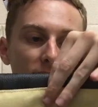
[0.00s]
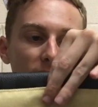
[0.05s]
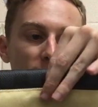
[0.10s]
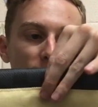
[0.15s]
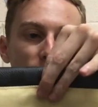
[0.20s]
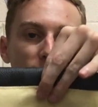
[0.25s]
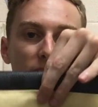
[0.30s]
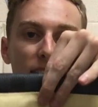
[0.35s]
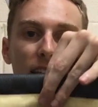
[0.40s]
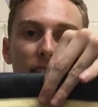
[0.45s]

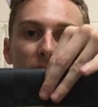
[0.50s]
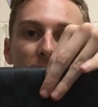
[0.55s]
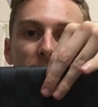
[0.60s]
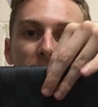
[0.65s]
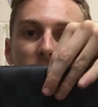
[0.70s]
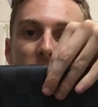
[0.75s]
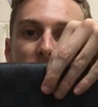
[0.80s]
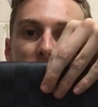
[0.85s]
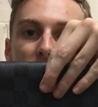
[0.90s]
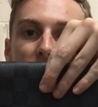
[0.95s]
come on out,
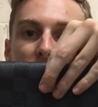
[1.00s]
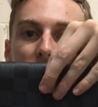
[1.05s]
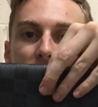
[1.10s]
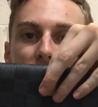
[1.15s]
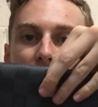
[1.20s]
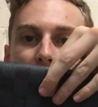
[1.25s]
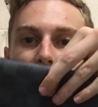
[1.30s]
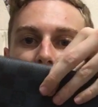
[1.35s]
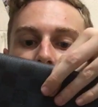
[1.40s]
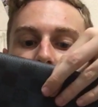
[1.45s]

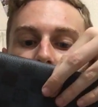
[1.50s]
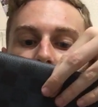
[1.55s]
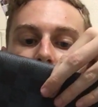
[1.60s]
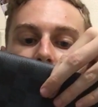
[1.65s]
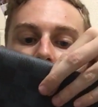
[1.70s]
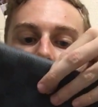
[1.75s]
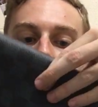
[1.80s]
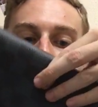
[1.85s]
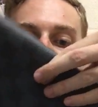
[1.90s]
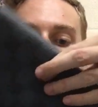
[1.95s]

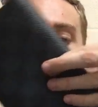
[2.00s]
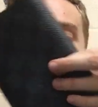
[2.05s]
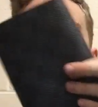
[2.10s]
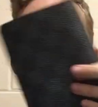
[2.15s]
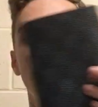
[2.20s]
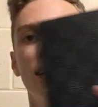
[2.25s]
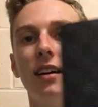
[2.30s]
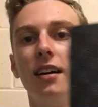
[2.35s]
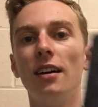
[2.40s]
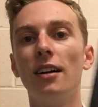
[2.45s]

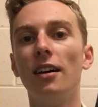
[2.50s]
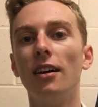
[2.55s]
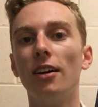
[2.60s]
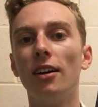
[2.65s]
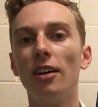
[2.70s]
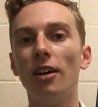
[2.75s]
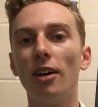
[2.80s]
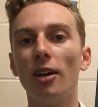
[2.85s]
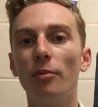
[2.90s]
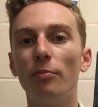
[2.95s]

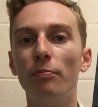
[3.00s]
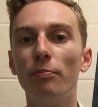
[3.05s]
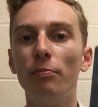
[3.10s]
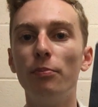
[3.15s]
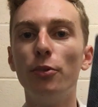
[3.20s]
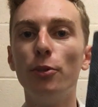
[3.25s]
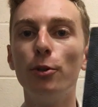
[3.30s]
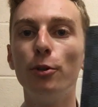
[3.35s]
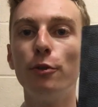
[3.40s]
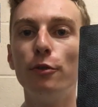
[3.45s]
a
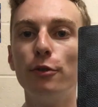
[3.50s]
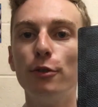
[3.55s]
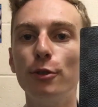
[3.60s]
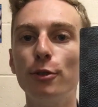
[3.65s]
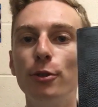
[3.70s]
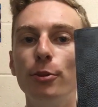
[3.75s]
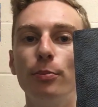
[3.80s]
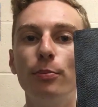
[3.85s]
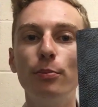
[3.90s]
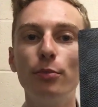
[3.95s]

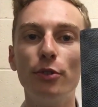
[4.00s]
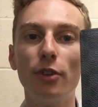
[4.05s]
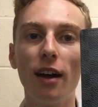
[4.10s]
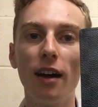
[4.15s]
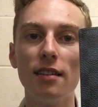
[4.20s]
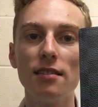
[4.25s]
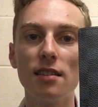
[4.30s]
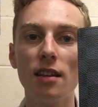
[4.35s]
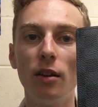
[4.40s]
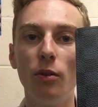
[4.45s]
beautiful
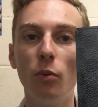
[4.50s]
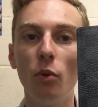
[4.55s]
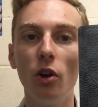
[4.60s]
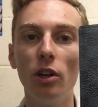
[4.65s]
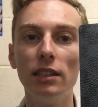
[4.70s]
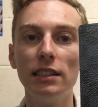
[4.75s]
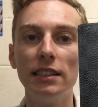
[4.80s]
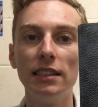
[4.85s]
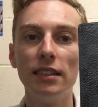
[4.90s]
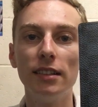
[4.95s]
Brazza
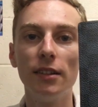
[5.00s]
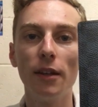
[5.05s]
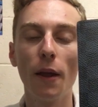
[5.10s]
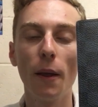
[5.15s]
wallet,